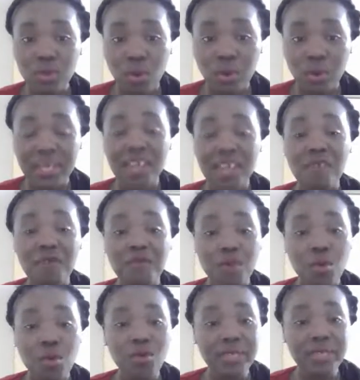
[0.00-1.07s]
on, their
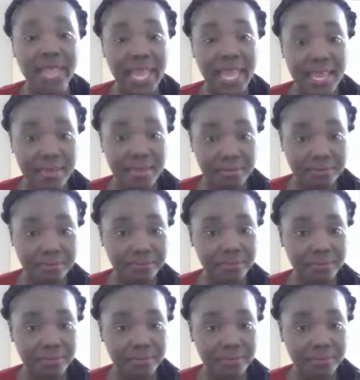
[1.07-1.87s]
full name